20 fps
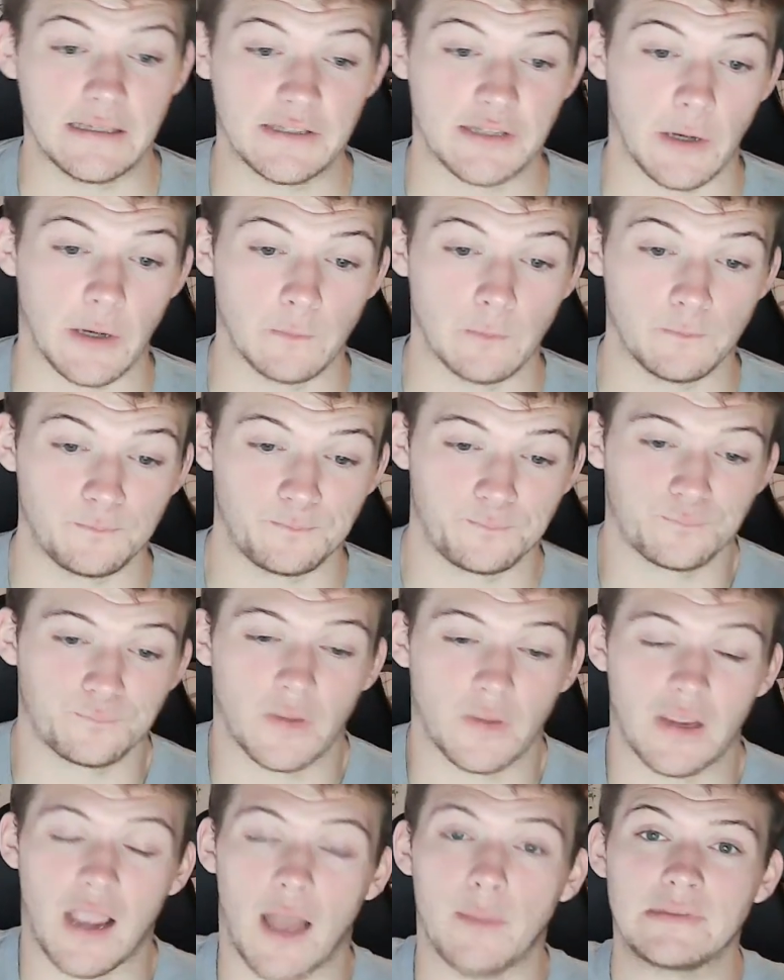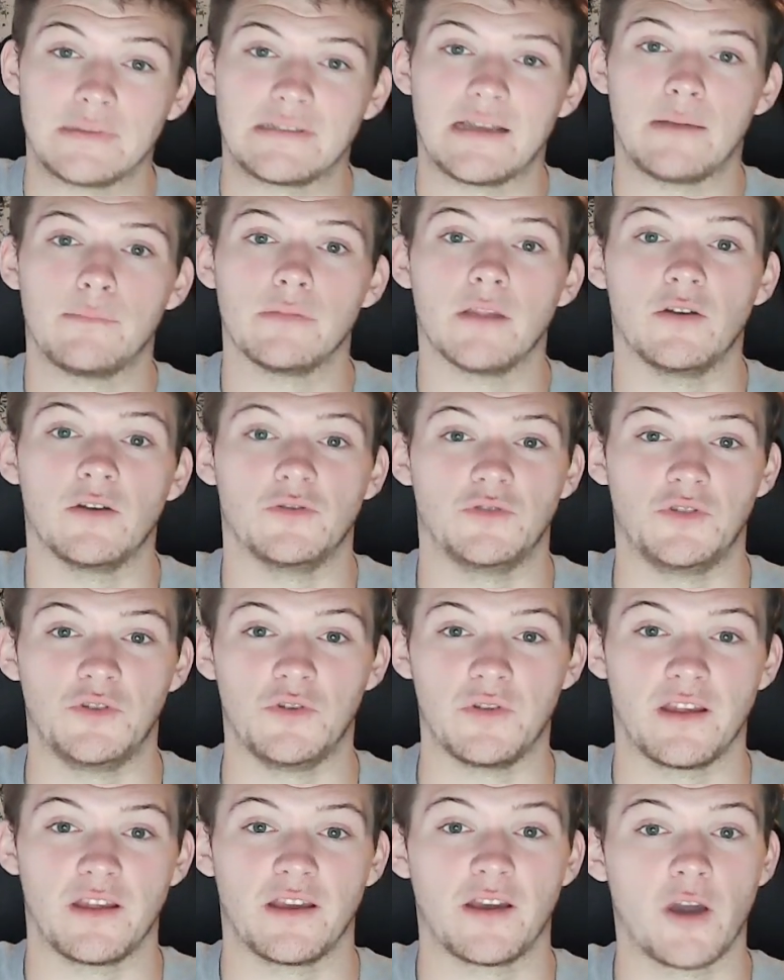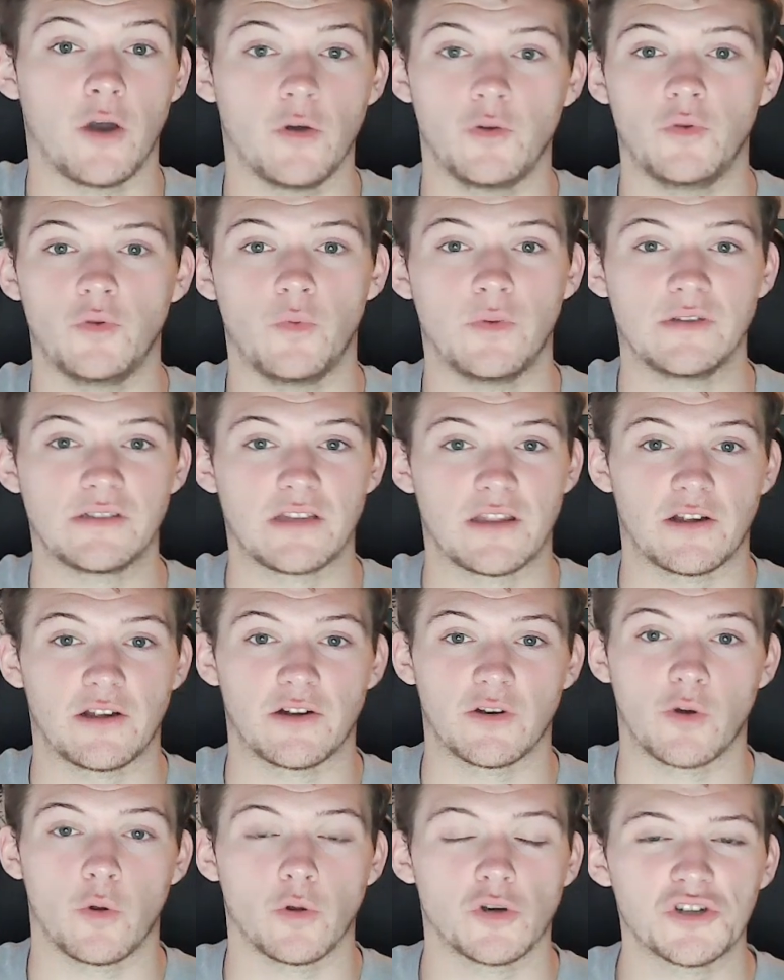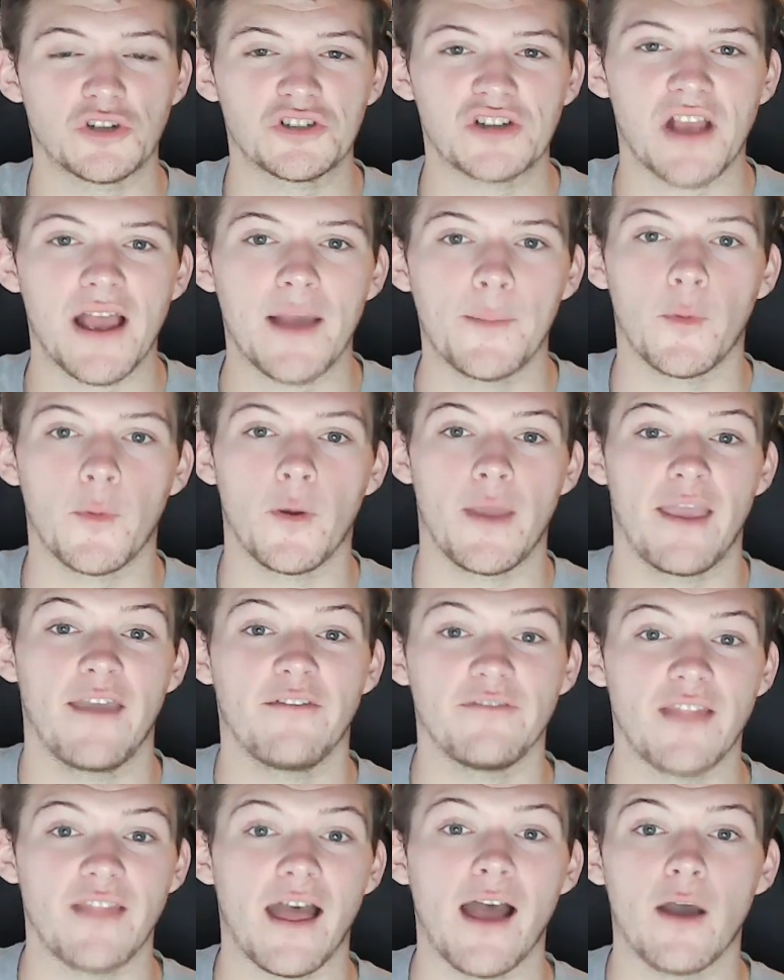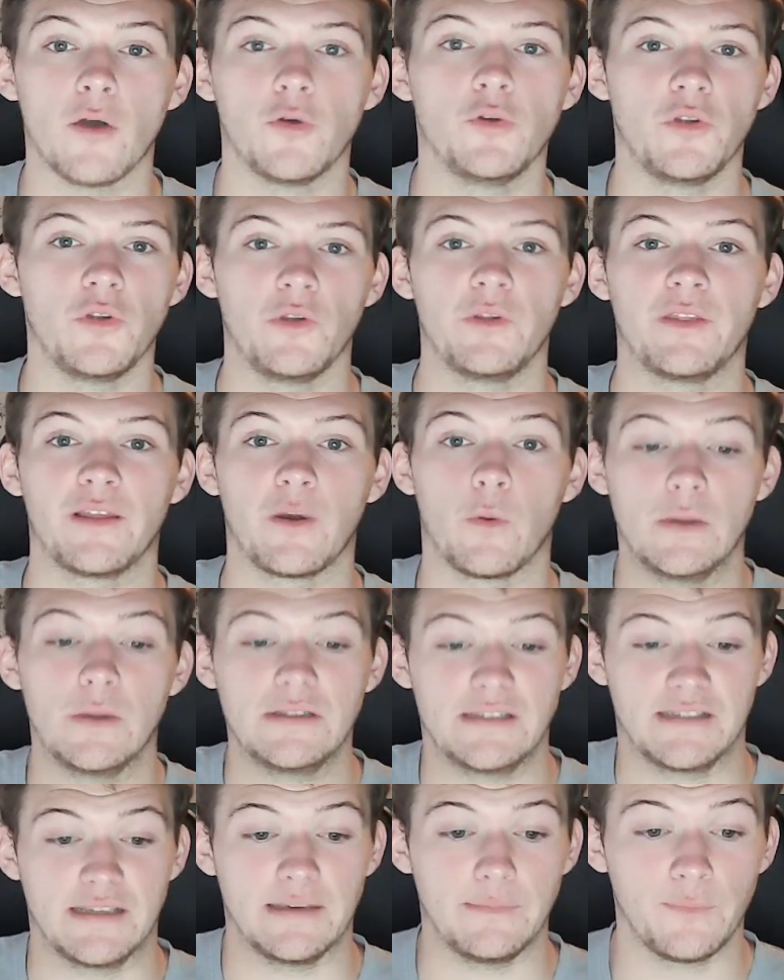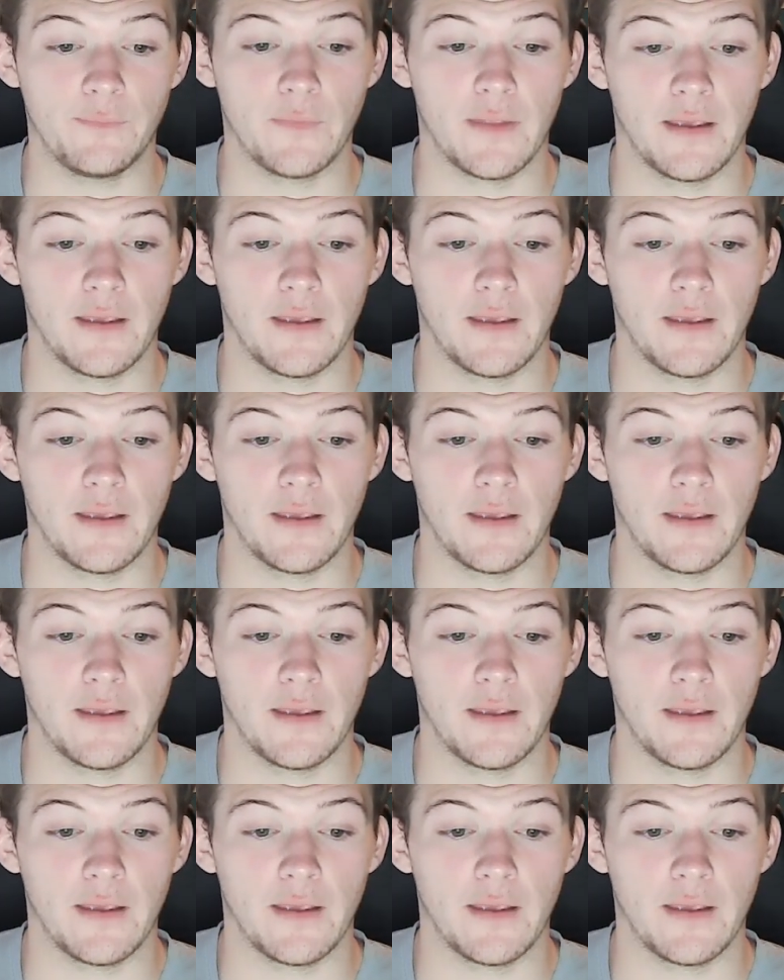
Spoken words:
So comment down below. Do you think Kohou wins the third corner job? If not, who do you think wins it?